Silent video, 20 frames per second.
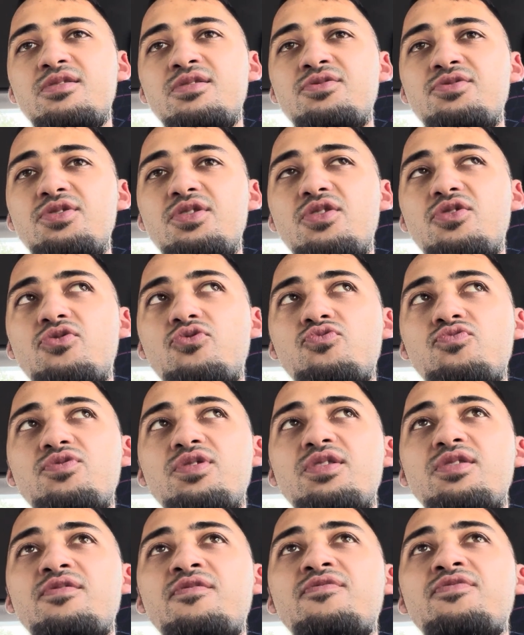
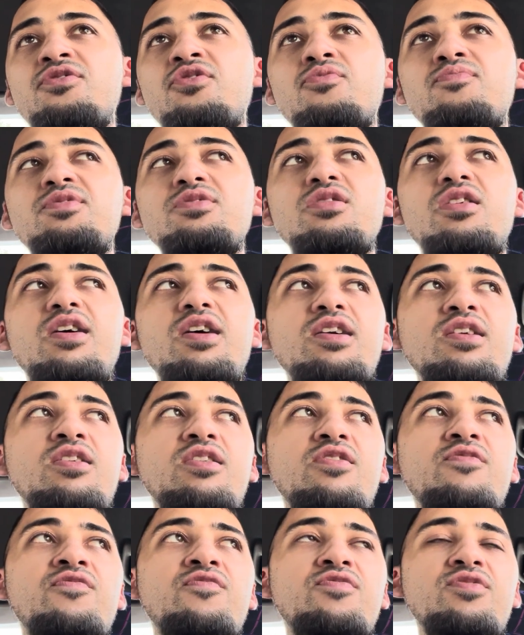If they'll be like,
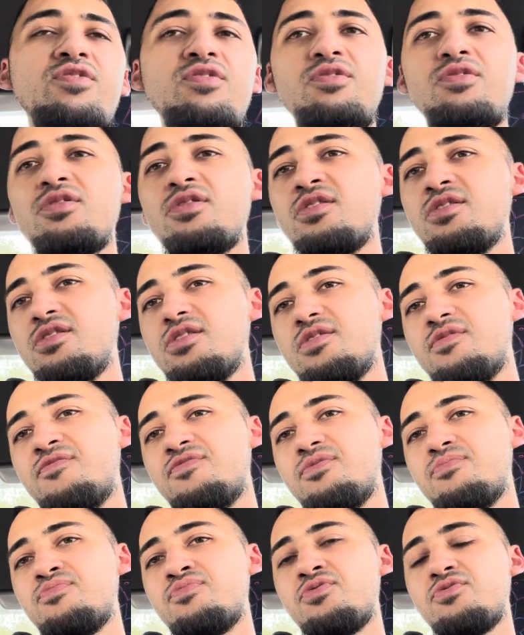if
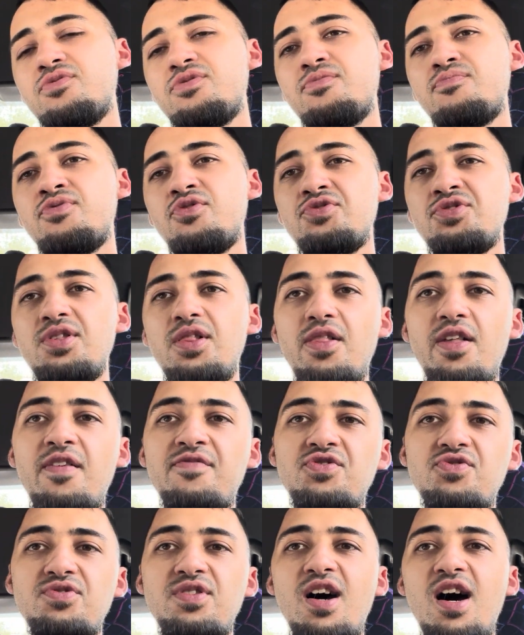the person
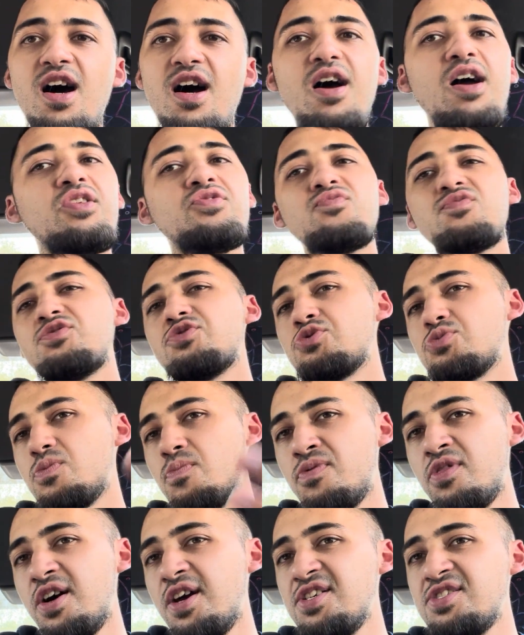lives or dies, we'll just
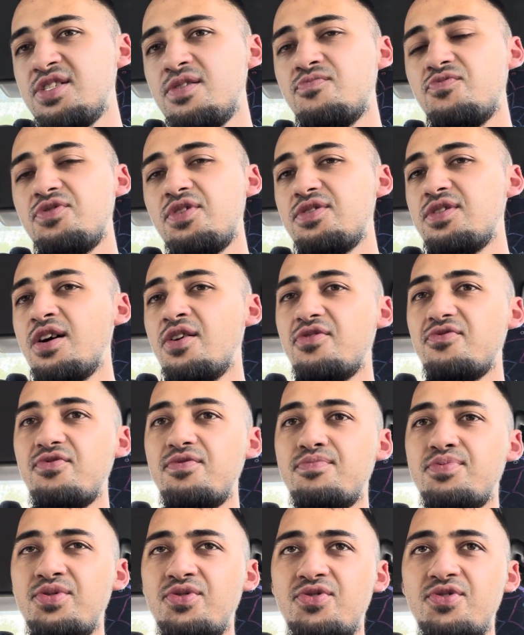replace them with another
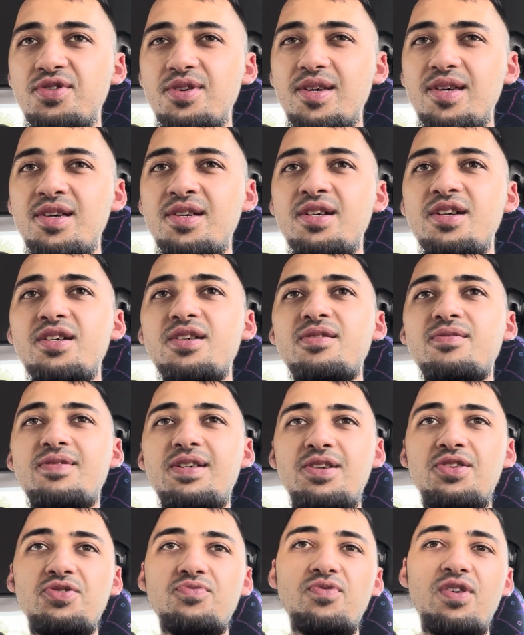employee
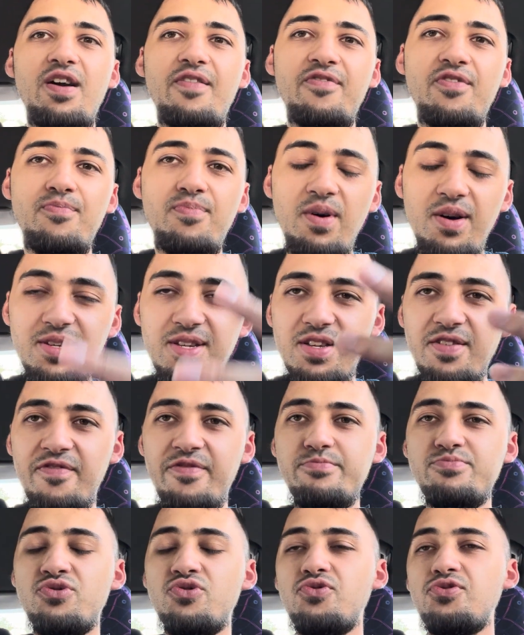because we have abundant of
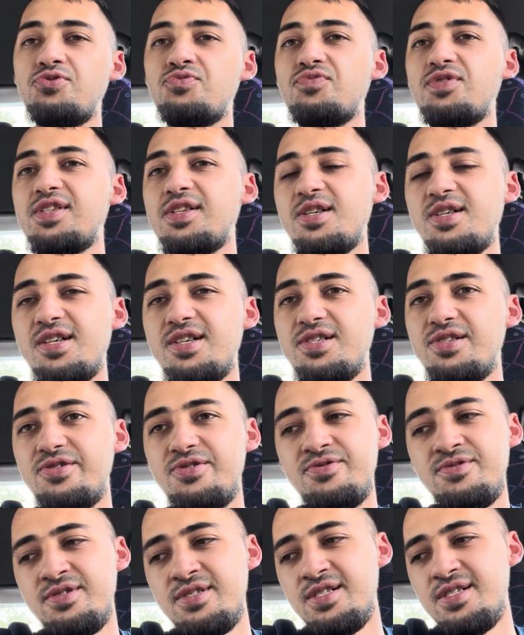employees we can
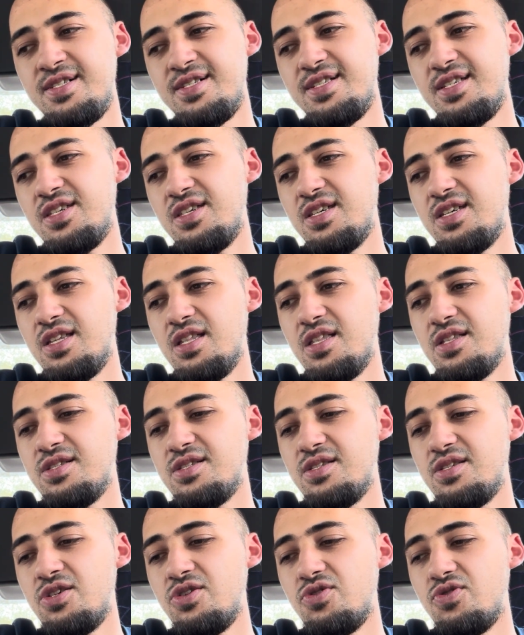hire, and
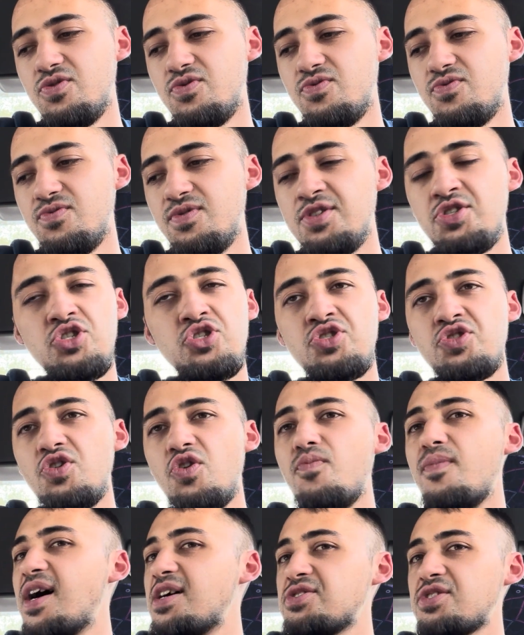it's just
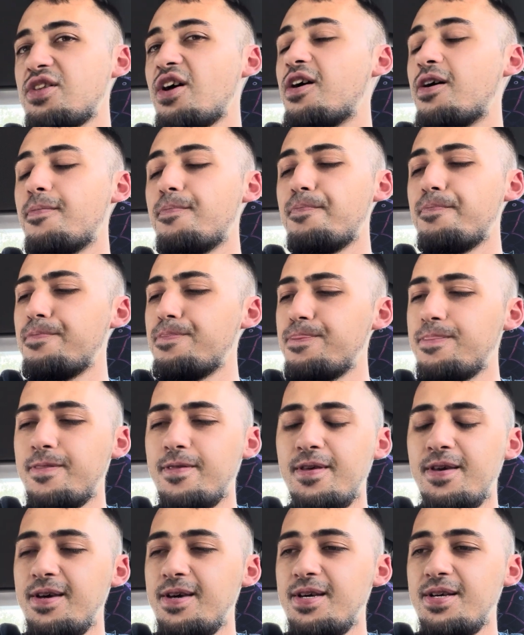so messed up,
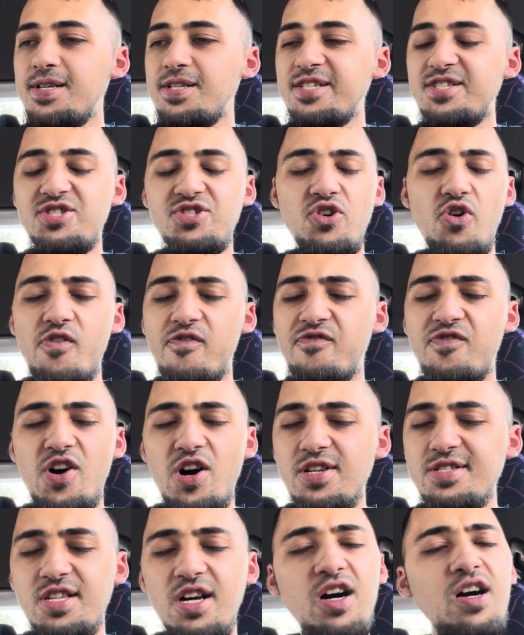so
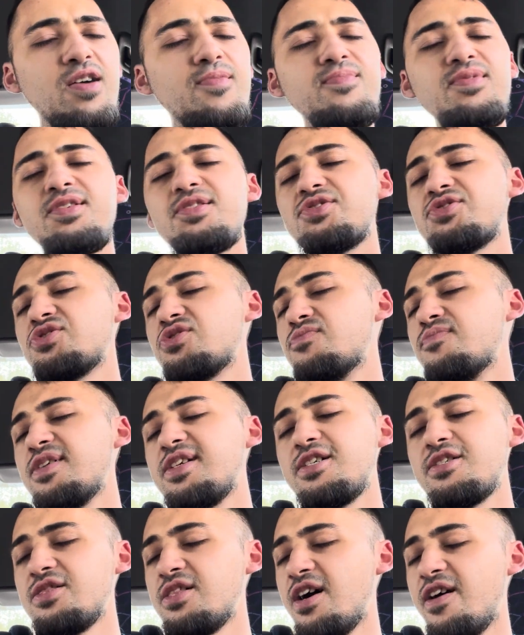fucked up in so
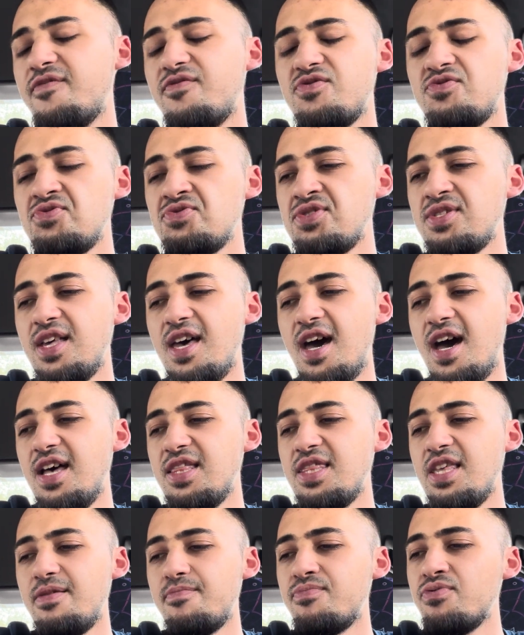many levels
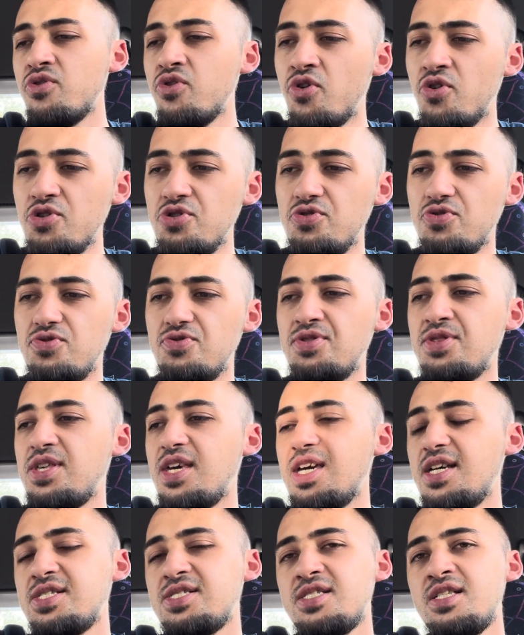that the employer
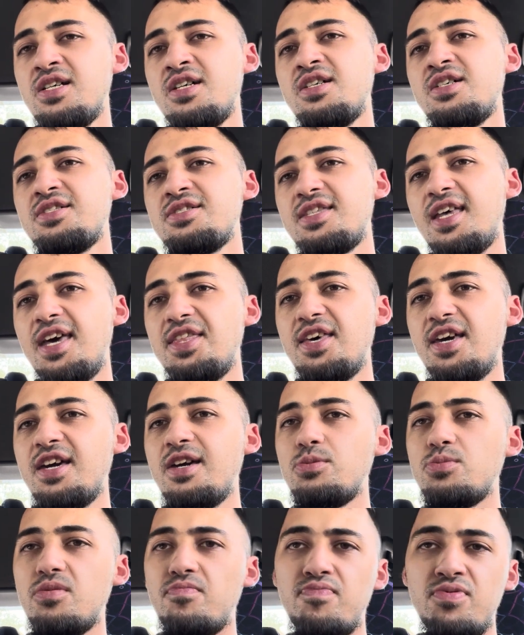thinks that they
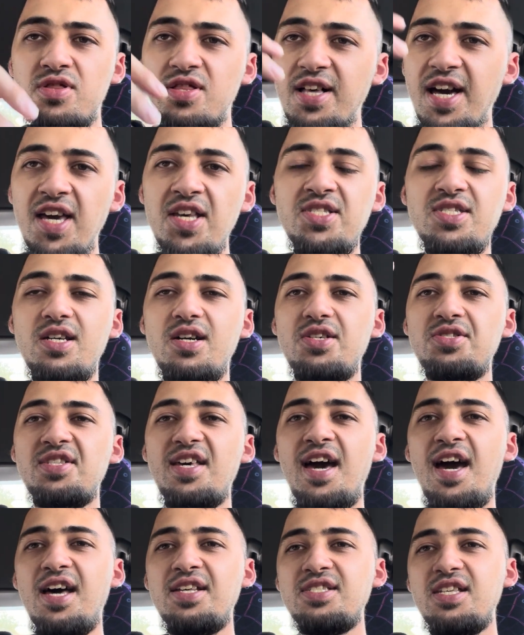can replace us
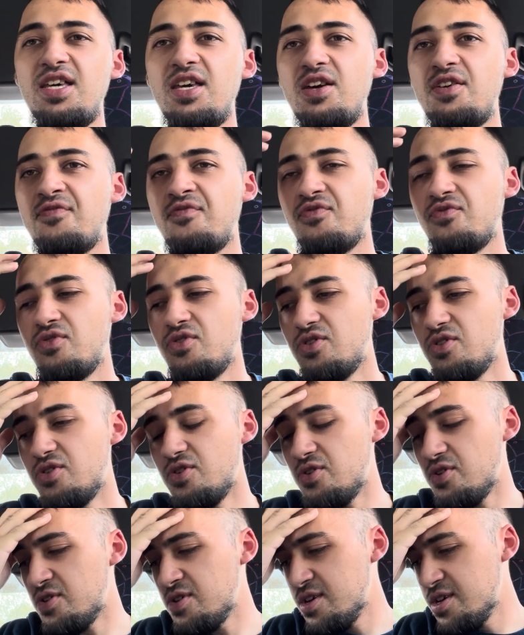as if
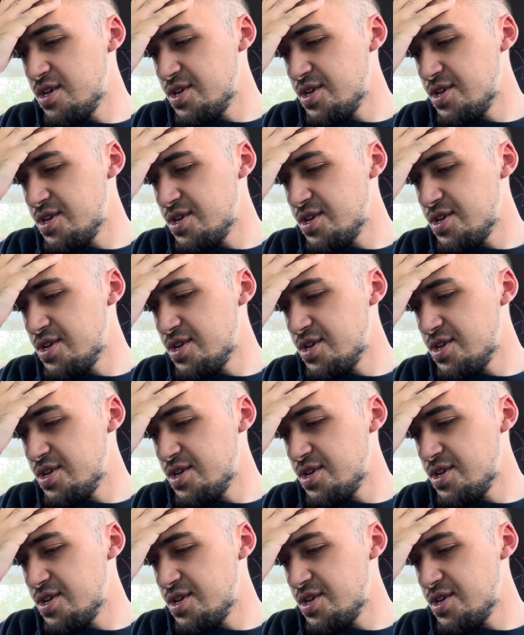we're